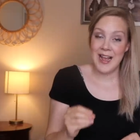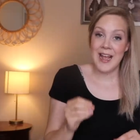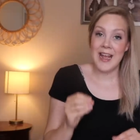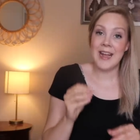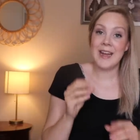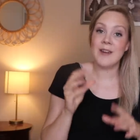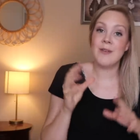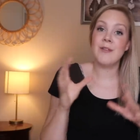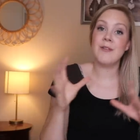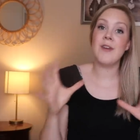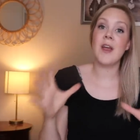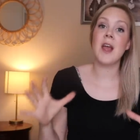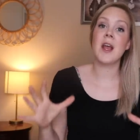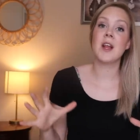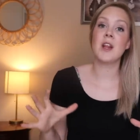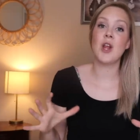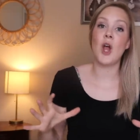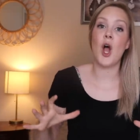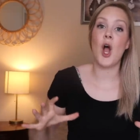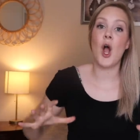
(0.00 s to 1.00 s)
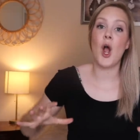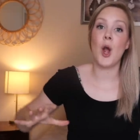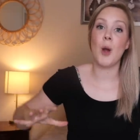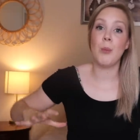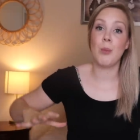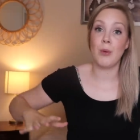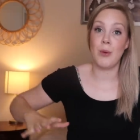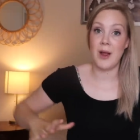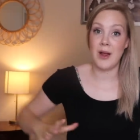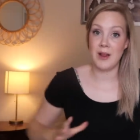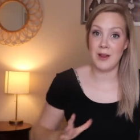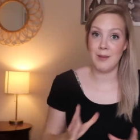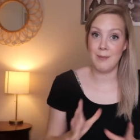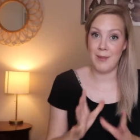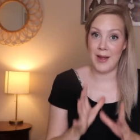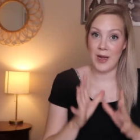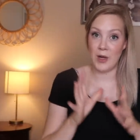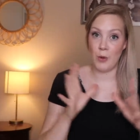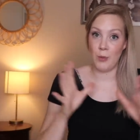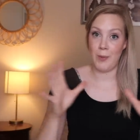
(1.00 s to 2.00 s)
It affects our breast
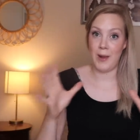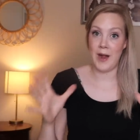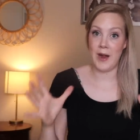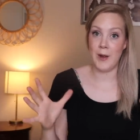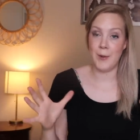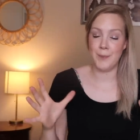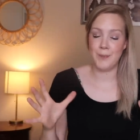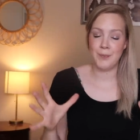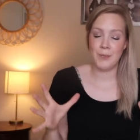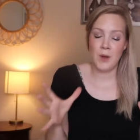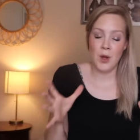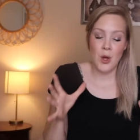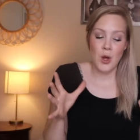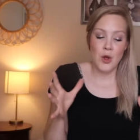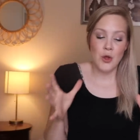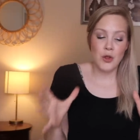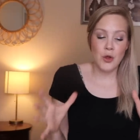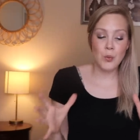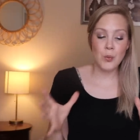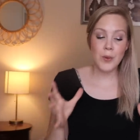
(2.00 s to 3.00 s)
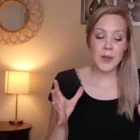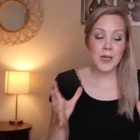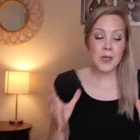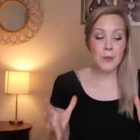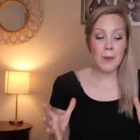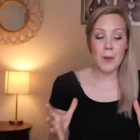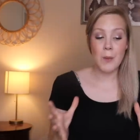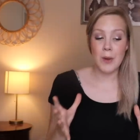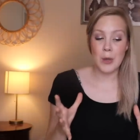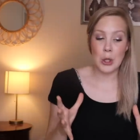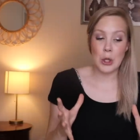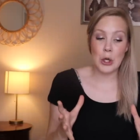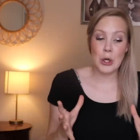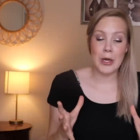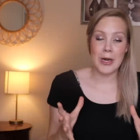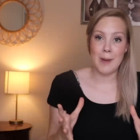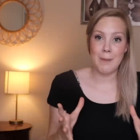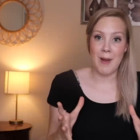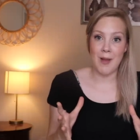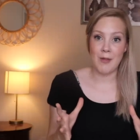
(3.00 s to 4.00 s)
microbiome. So really what we're
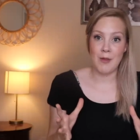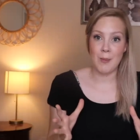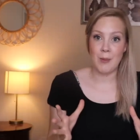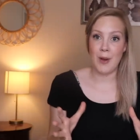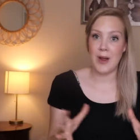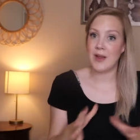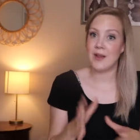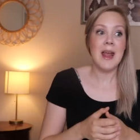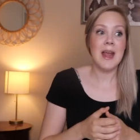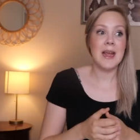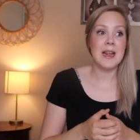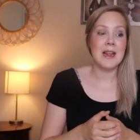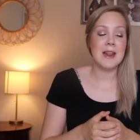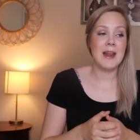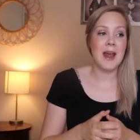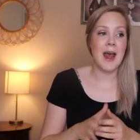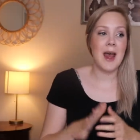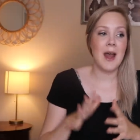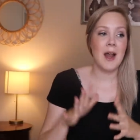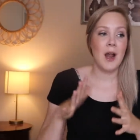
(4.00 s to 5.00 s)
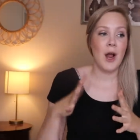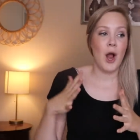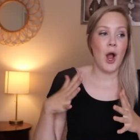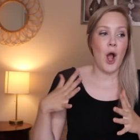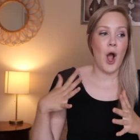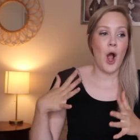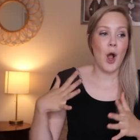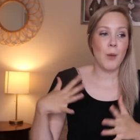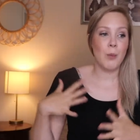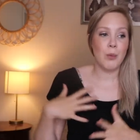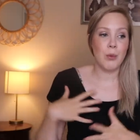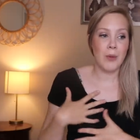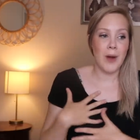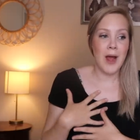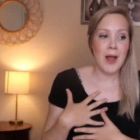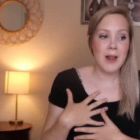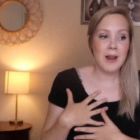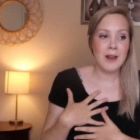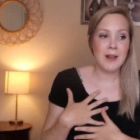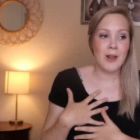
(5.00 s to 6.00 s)
learning about the breast is that our
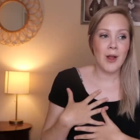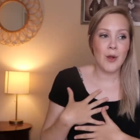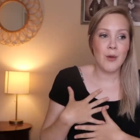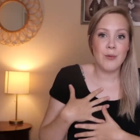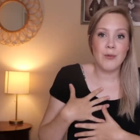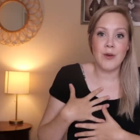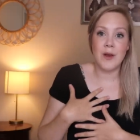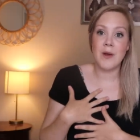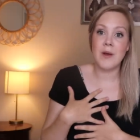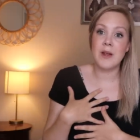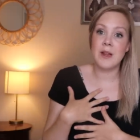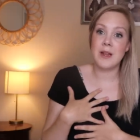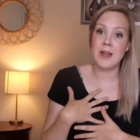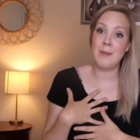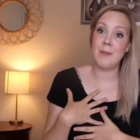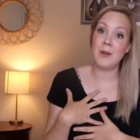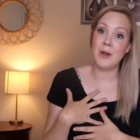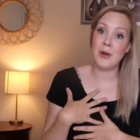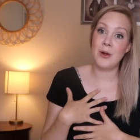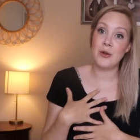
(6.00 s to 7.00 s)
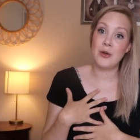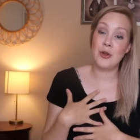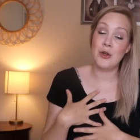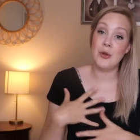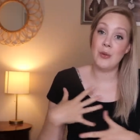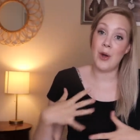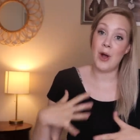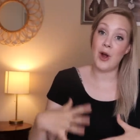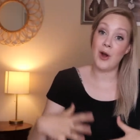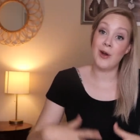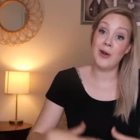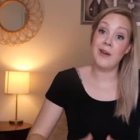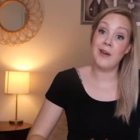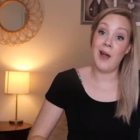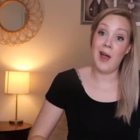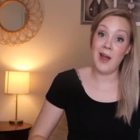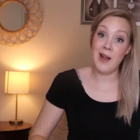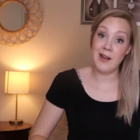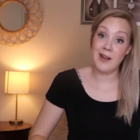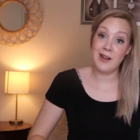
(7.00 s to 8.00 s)
breasts are very similar to our
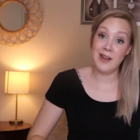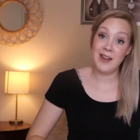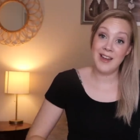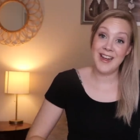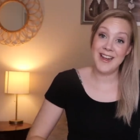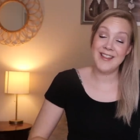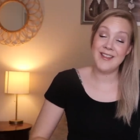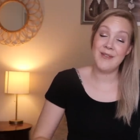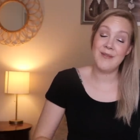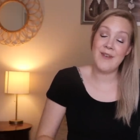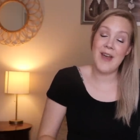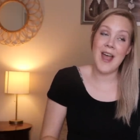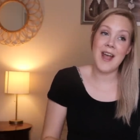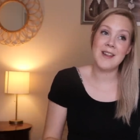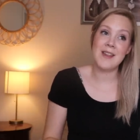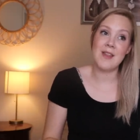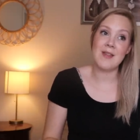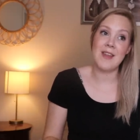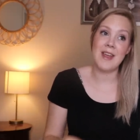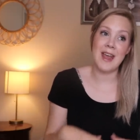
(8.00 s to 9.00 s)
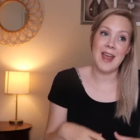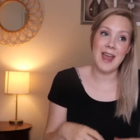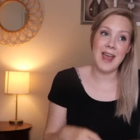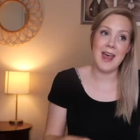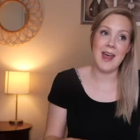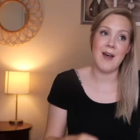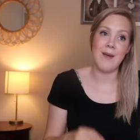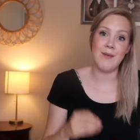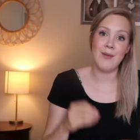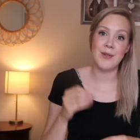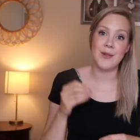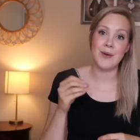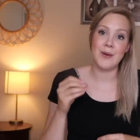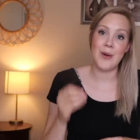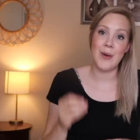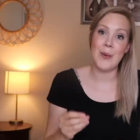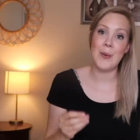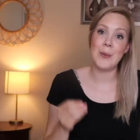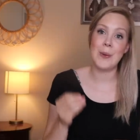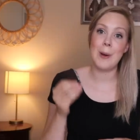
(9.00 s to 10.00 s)
gut in the fact that they have
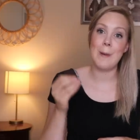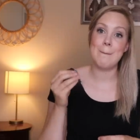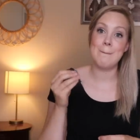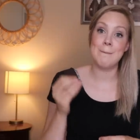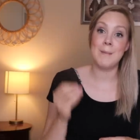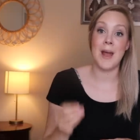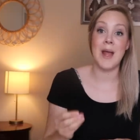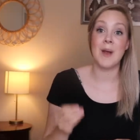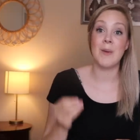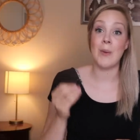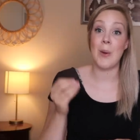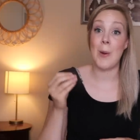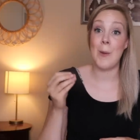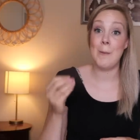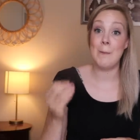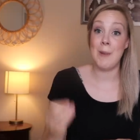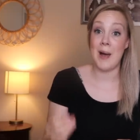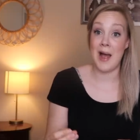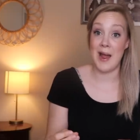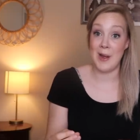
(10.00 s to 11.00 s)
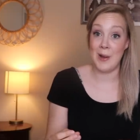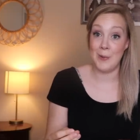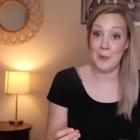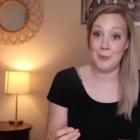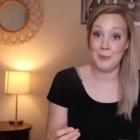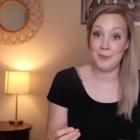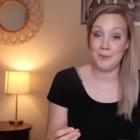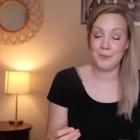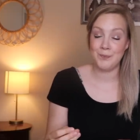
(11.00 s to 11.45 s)
their own microbiome.